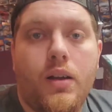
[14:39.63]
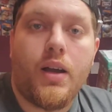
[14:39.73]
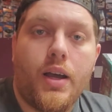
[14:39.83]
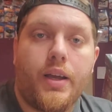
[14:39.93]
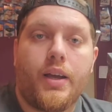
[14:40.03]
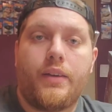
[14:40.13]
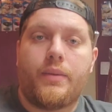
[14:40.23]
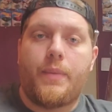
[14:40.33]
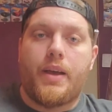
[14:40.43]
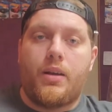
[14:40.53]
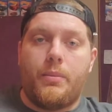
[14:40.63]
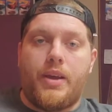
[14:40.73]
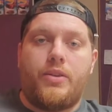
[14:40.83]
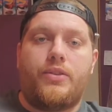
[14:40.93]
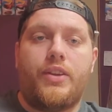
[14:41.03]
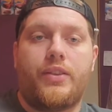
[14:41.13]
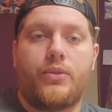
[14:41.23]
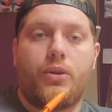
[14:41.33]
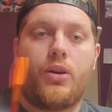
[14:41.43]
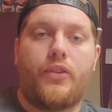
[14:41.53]
Alright guys, I'm not going to make you sit
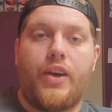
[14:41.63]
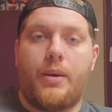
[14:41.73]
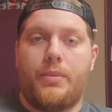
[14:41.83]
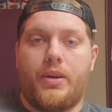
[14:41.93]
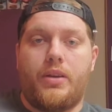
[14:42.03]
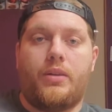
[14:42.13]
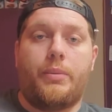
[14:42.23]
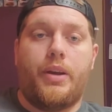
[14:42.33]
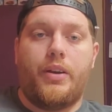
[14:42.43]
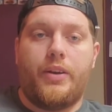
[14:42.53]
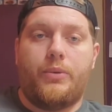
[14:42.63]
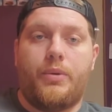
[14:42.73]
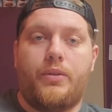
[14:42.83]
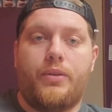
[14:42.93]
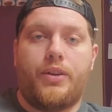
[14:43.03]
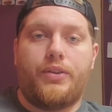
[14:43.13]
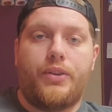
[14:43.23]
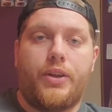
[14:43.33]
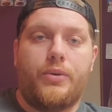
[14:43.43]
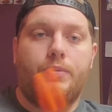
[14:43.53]
through all that because my internet was being really
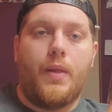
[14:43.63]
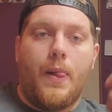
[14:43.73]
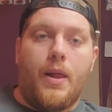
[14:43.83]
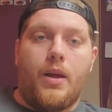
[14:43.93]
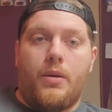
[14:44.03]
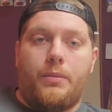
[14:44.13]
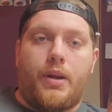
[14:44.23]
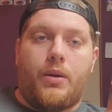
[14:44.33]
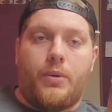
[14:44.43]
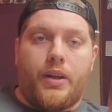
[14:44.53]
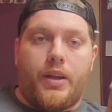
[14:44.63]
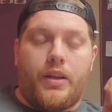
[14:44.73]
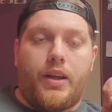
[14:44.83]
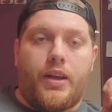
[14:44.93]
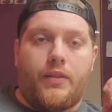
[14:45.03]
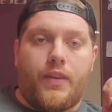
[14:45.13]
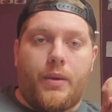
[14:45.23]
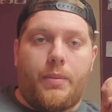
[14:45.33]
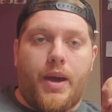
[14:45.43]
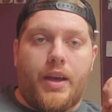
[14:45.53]
slow, but I went ahead and got
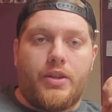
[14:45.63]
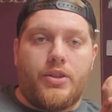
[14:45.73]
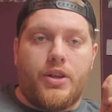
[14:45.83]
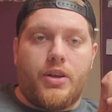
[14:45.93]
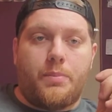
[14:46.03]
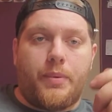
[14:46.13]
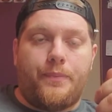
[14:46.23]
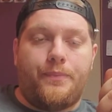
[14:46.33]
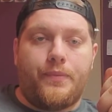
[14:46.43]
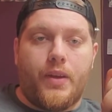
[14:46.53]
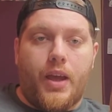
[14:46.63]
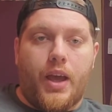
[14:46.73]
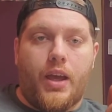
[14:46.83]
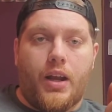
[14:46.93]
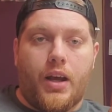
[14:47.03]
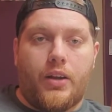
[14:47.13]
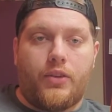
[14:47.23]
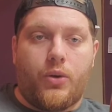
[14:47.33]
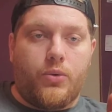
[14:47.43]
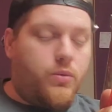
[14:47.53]
it packaged up, and I got a
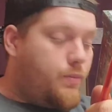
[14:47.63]
total.